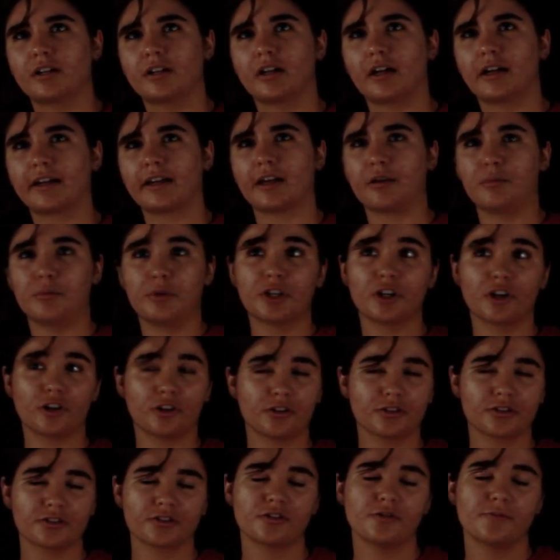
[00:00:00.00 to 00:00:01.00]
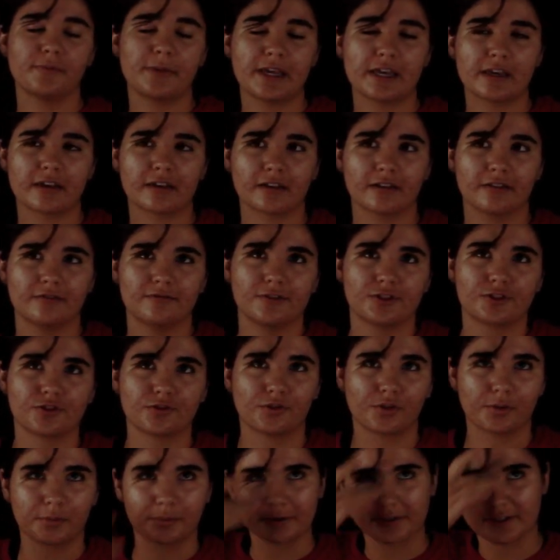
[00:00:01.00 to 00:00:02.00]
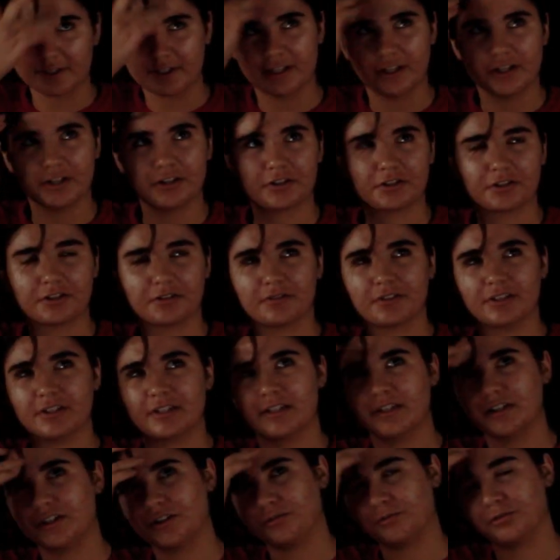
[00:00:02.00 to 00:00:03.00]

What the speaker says: again, we can also make a visual representation of the data,